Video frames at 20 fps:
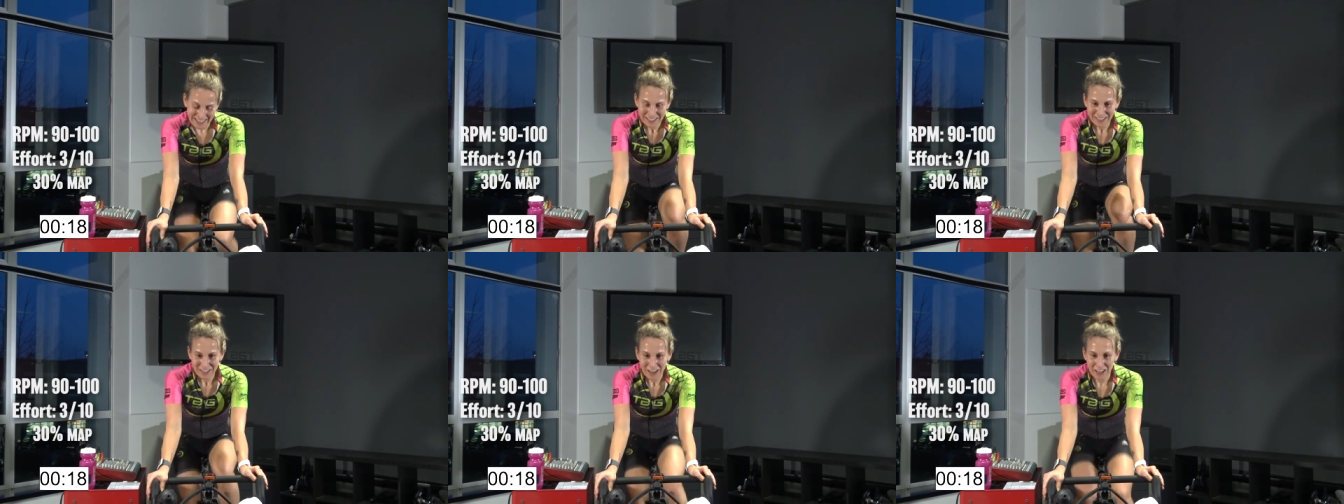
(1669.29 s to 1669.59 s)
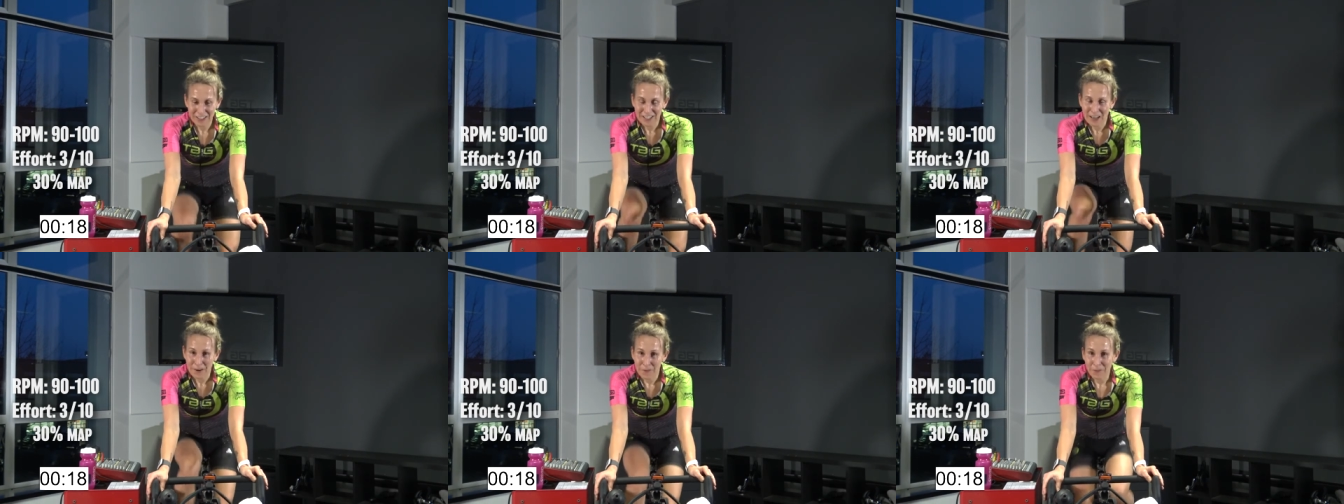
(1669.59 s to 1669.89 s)

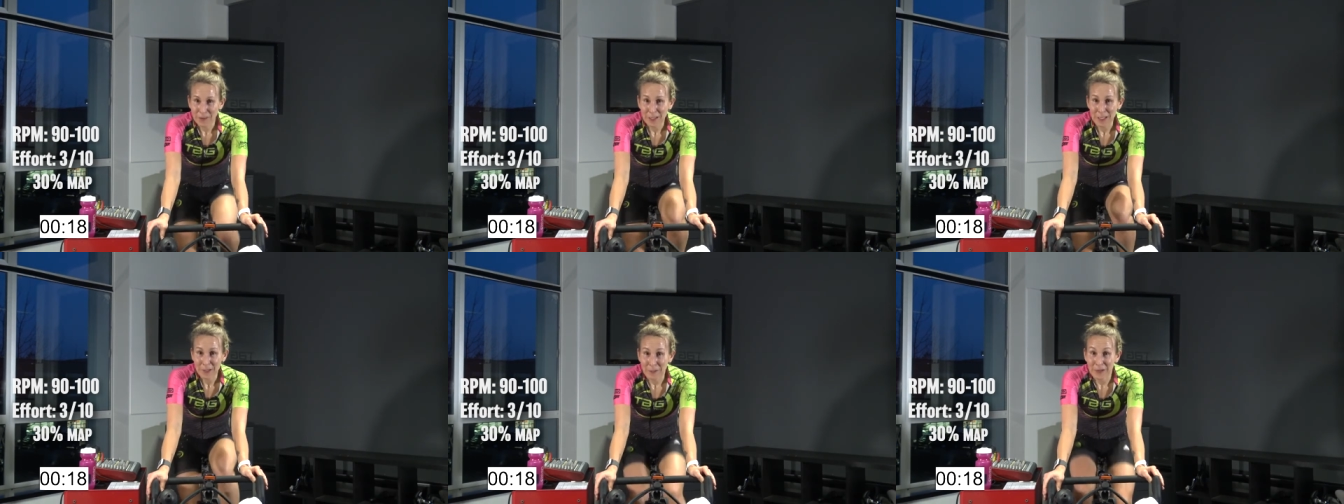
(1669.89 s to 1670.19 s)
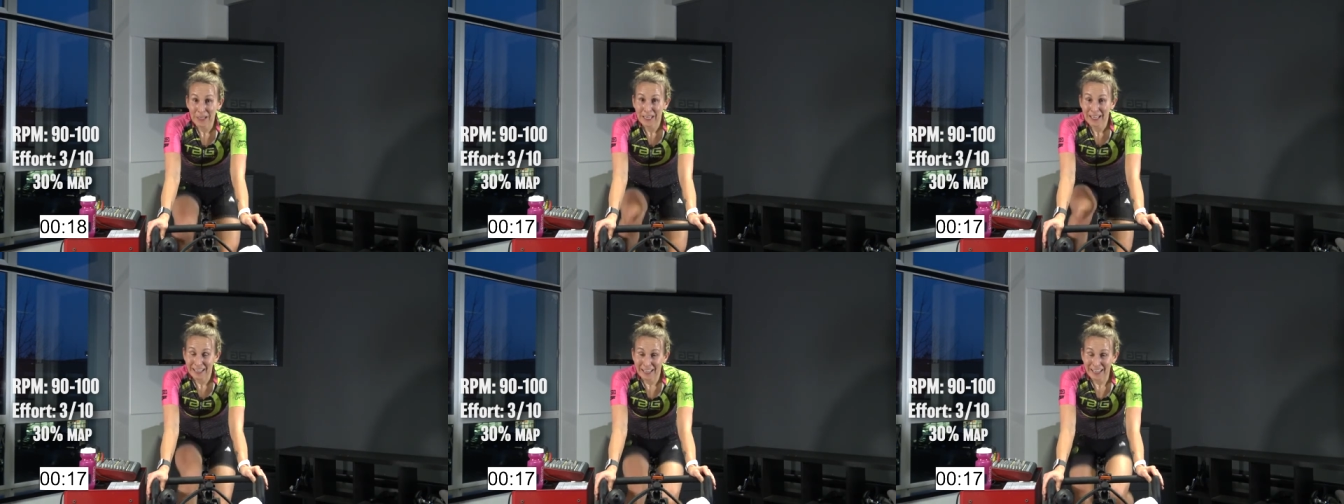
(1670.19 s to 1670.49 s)
Starts out feeling
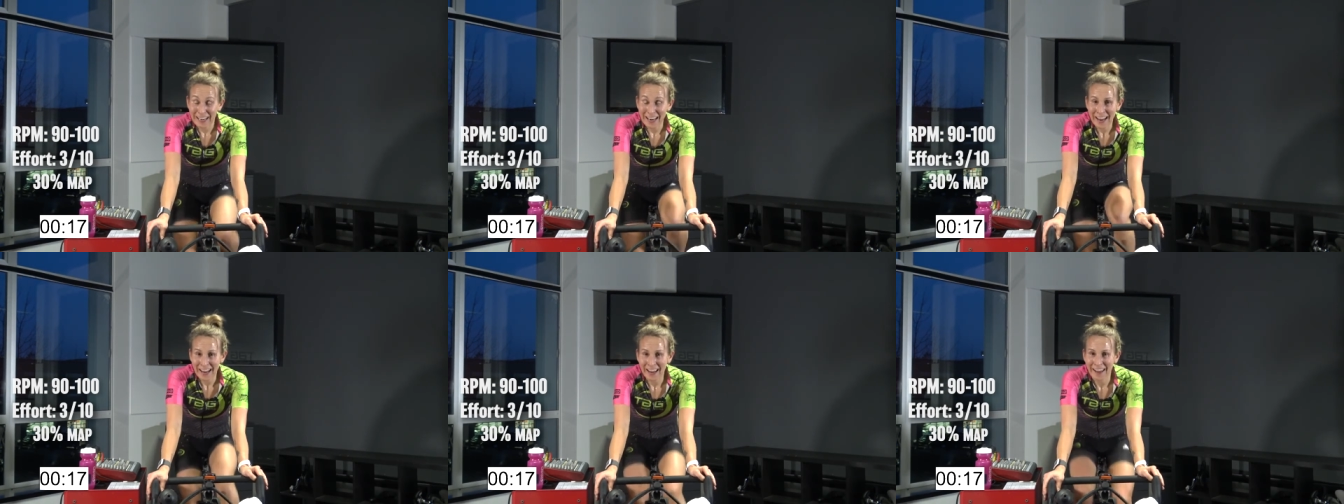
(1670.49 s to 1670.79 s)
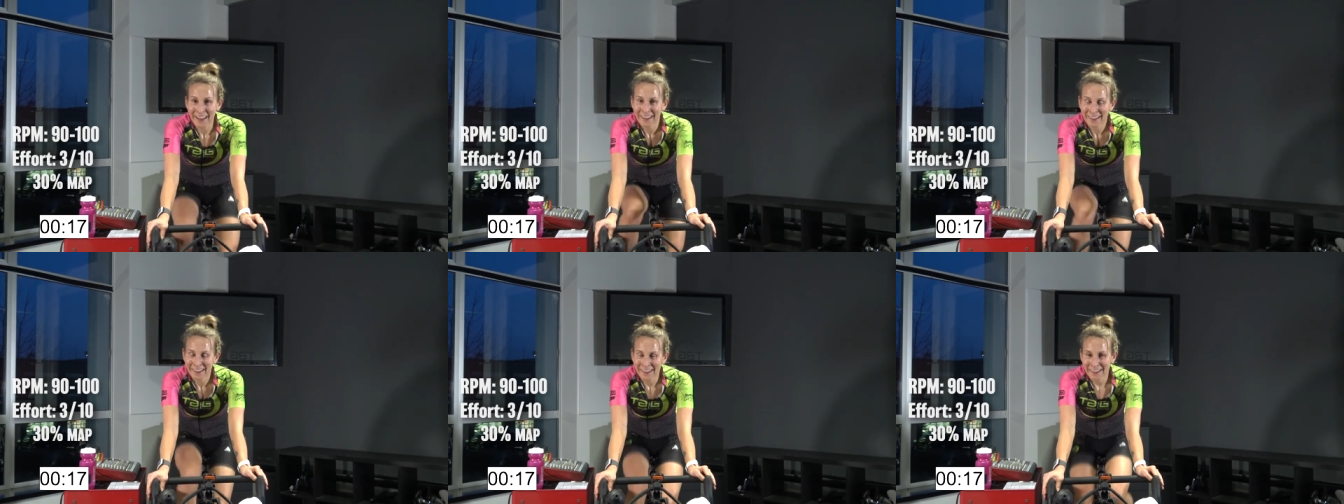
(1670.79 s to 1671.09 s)
pretty good
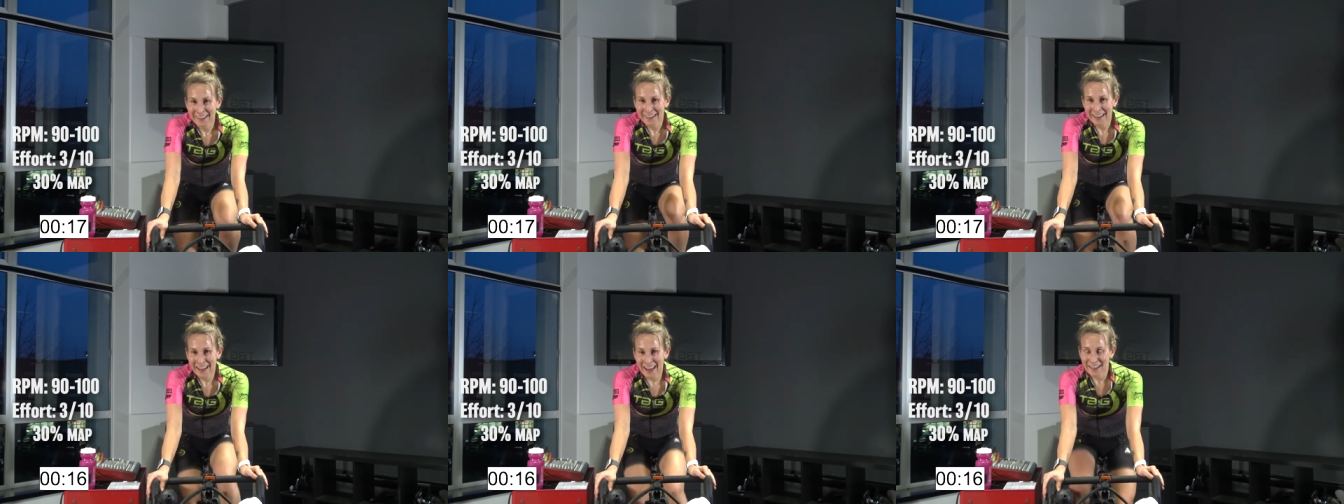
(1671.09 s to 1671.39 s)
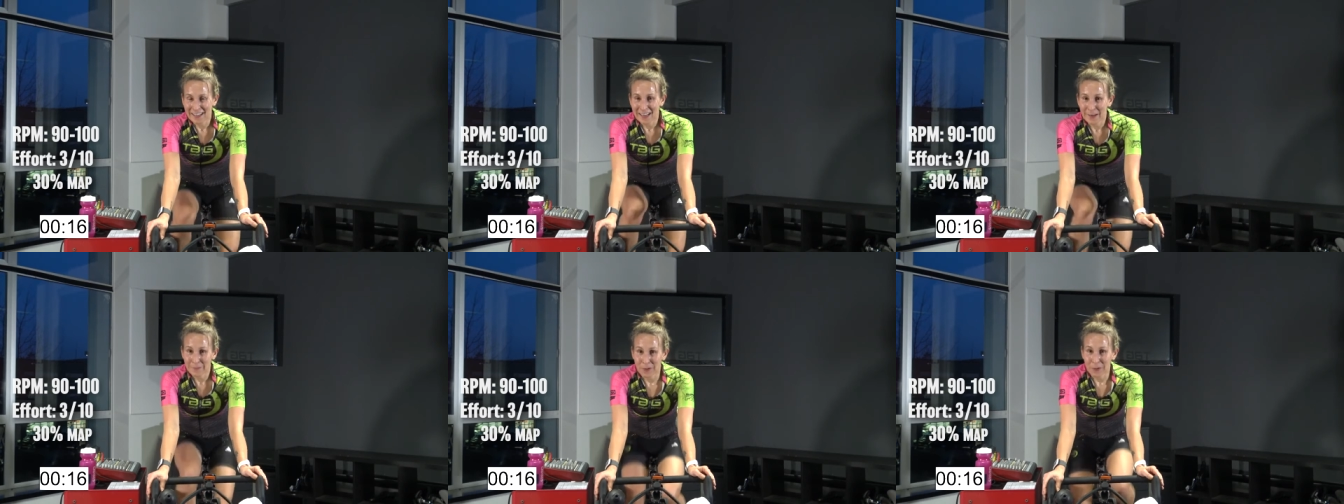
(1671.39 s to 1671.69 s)

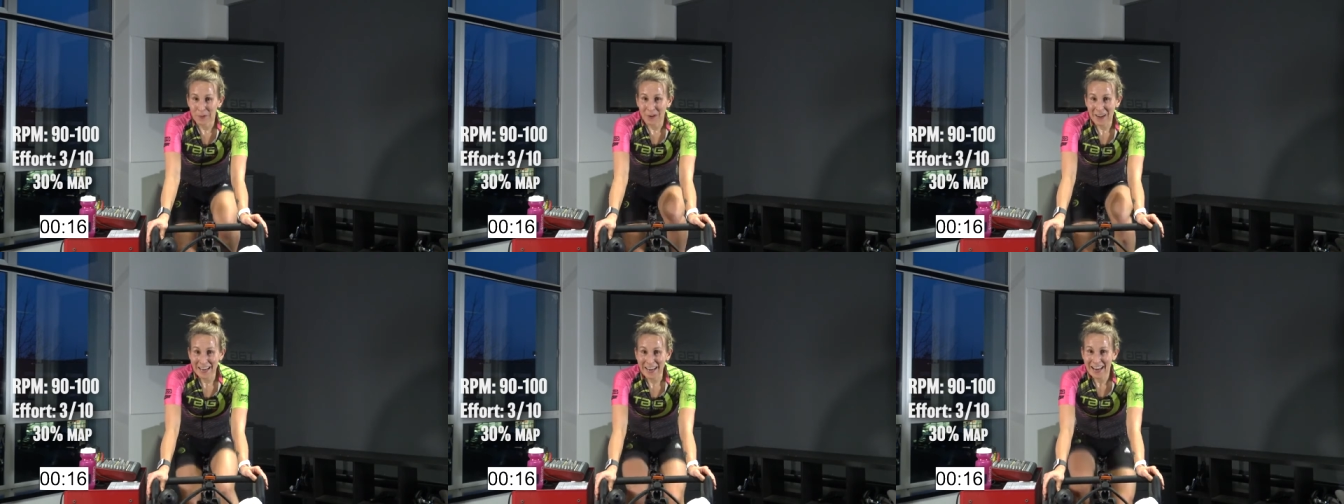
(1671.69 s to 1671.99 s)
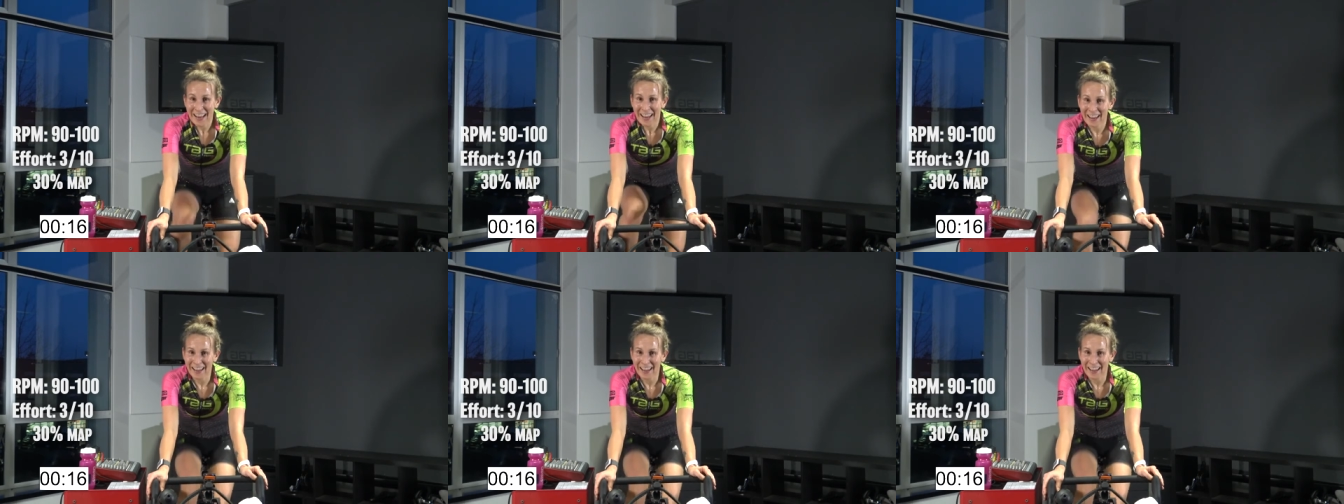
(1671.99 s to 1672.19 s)
at number 1.